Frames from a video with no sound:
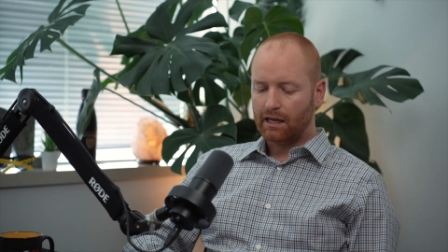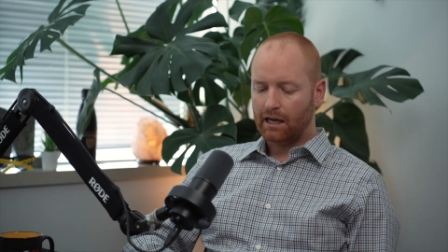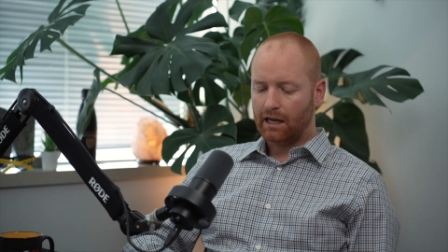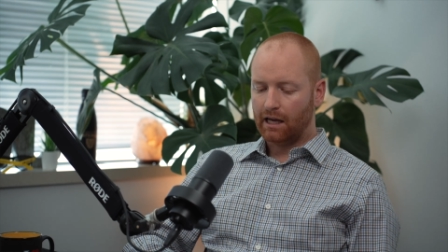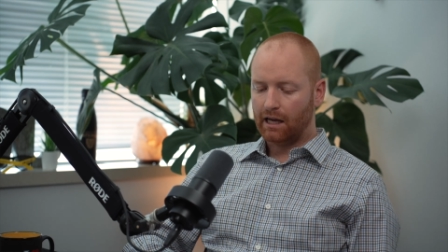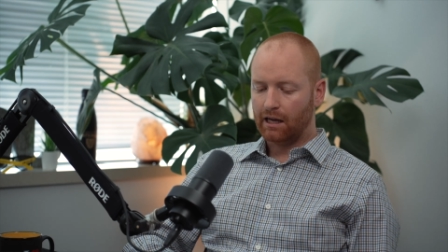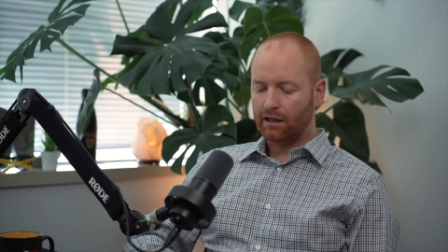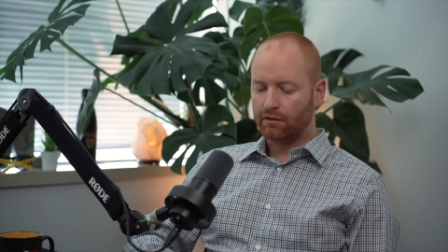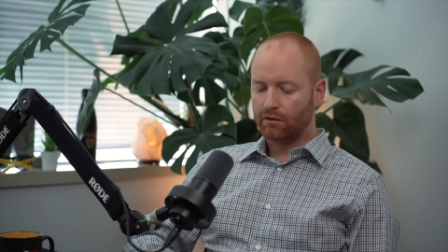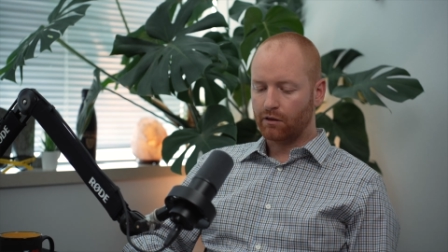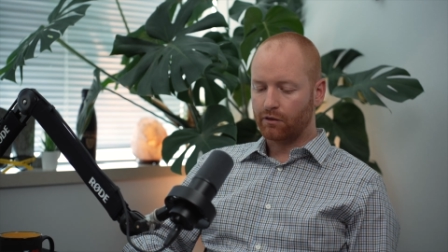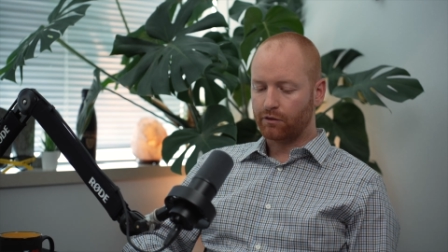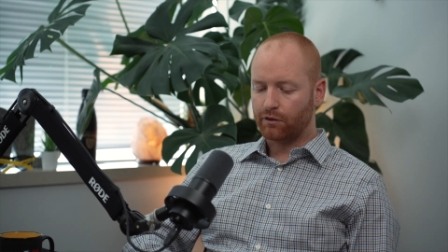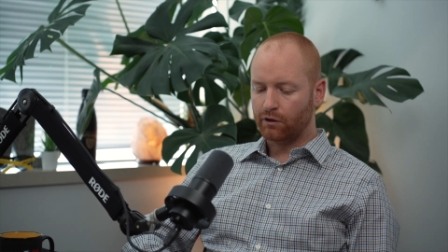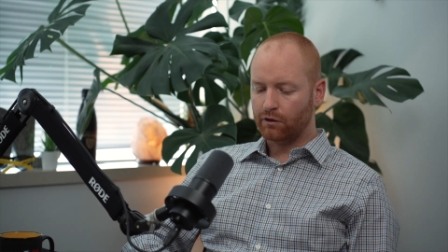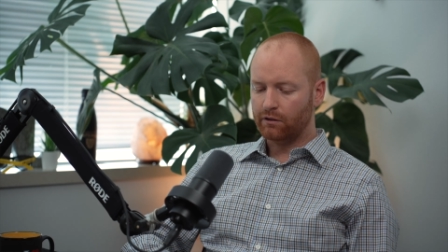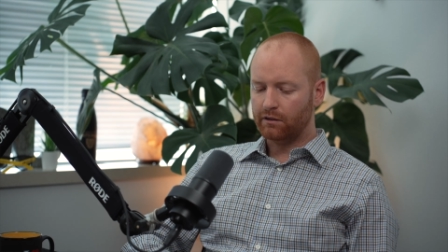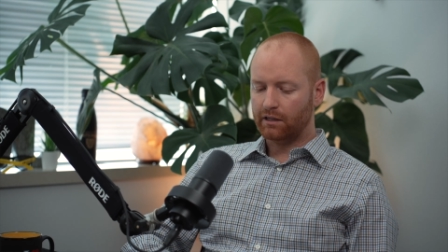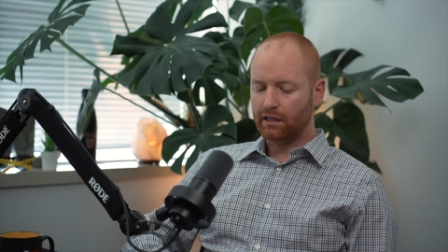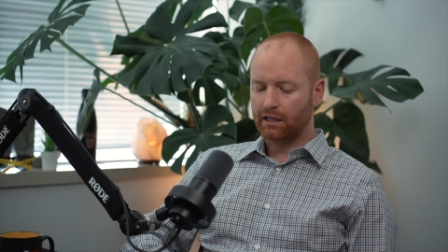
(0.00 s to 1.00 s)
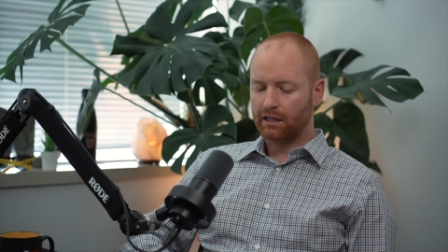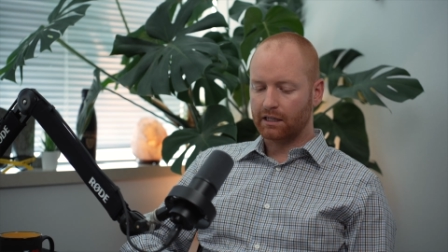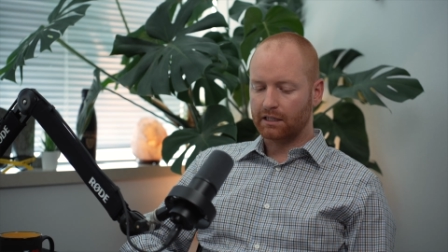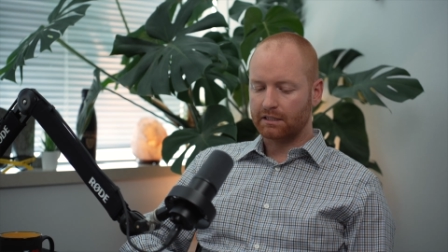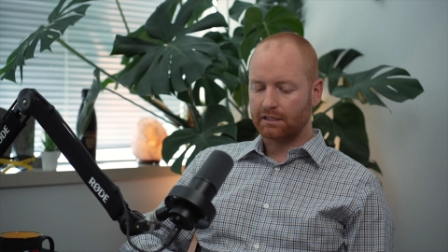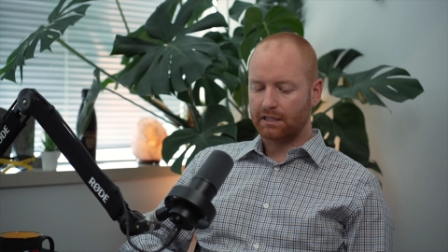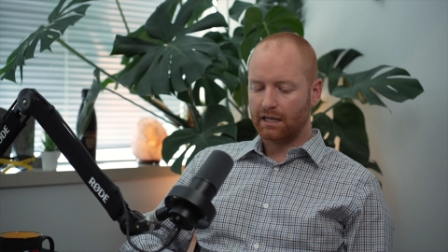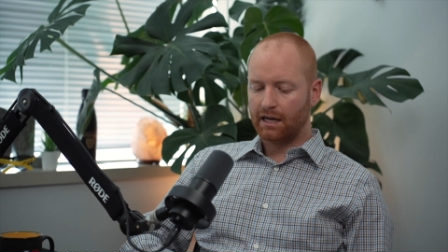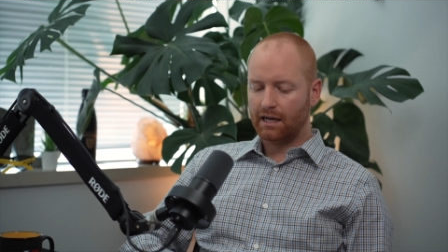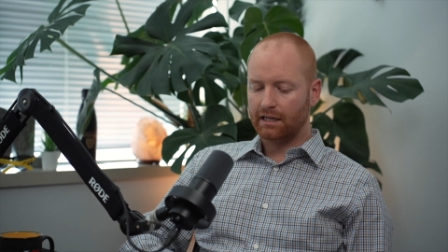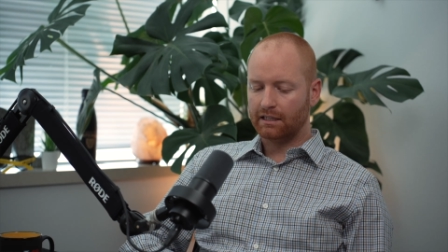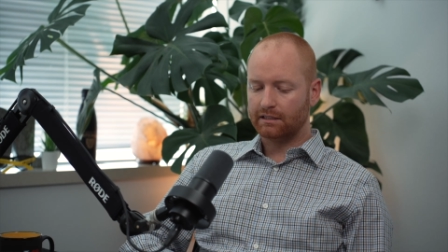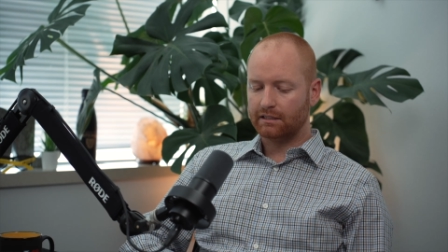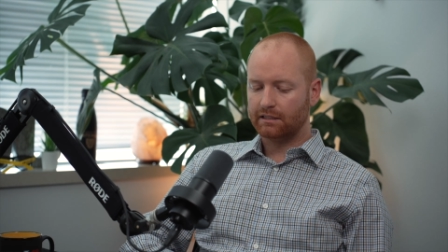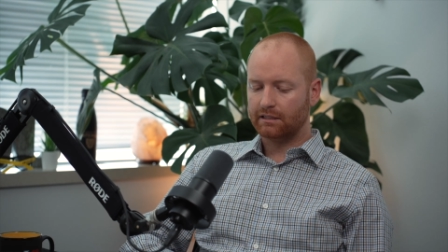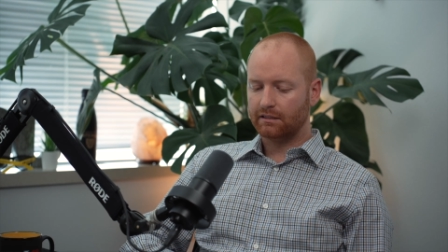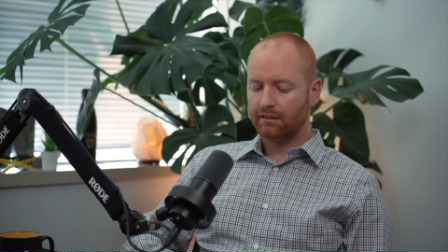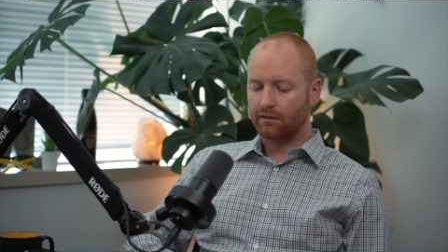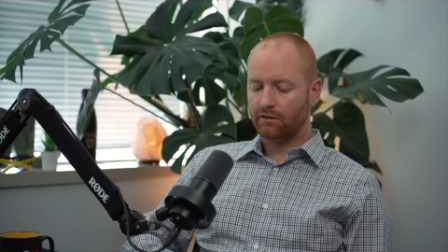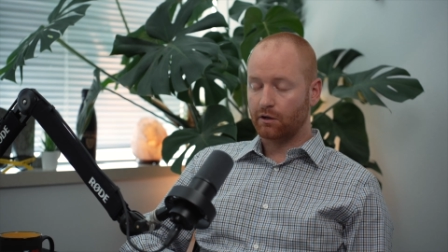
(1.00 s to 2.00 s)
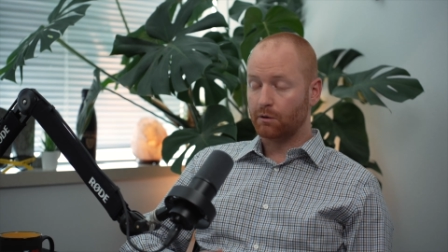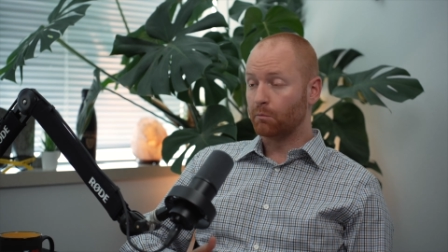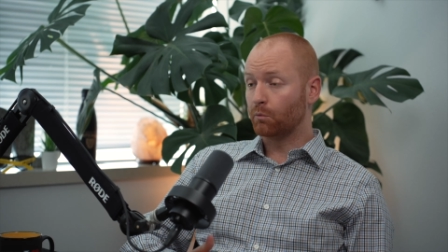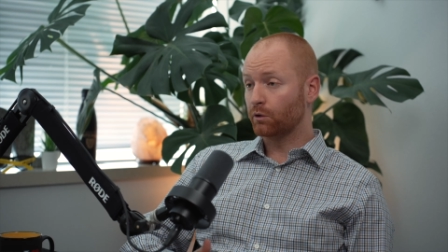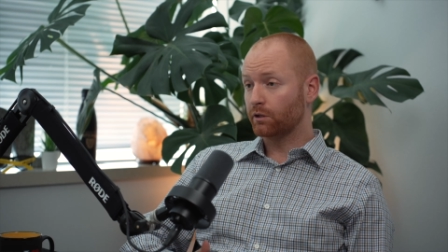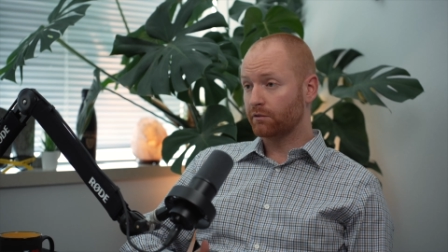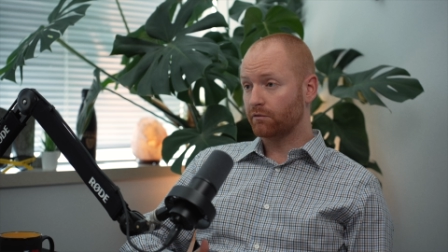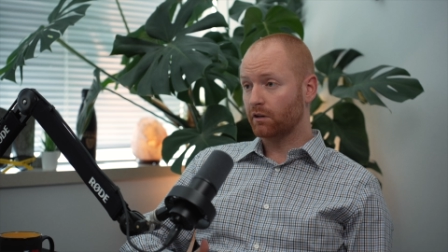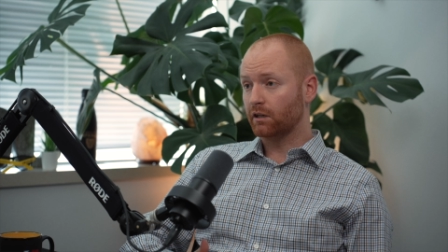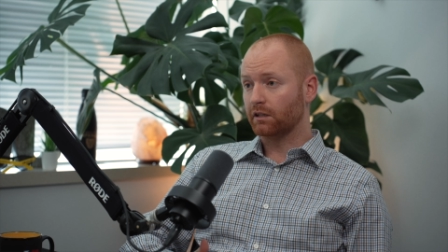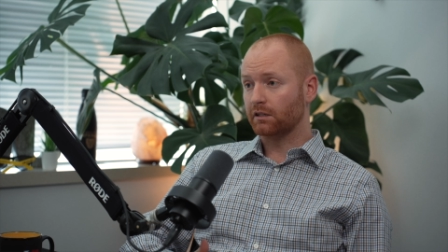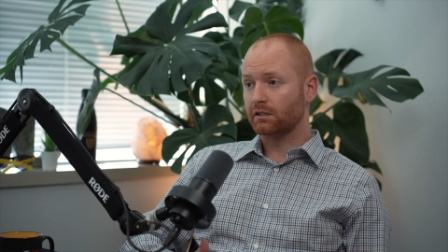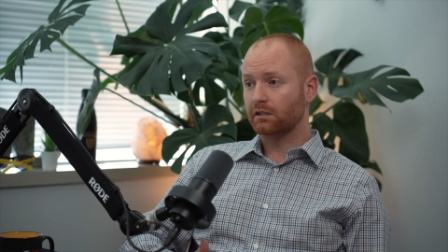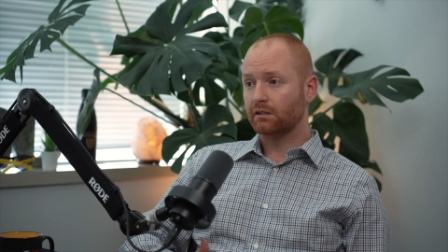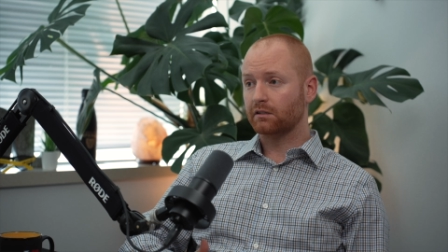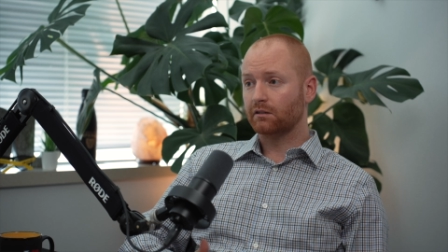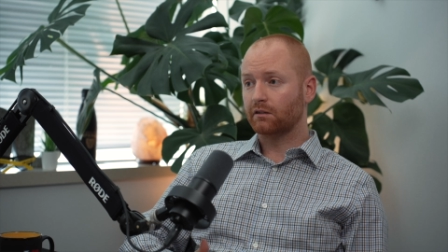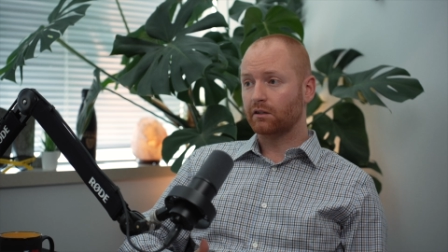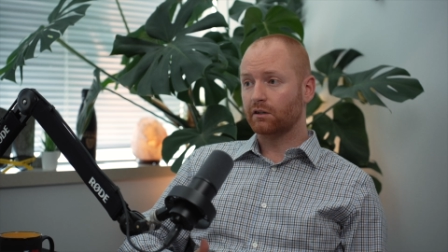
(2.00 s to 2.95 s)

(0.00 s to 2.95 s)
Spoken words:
And the third thing is that they're more diverse.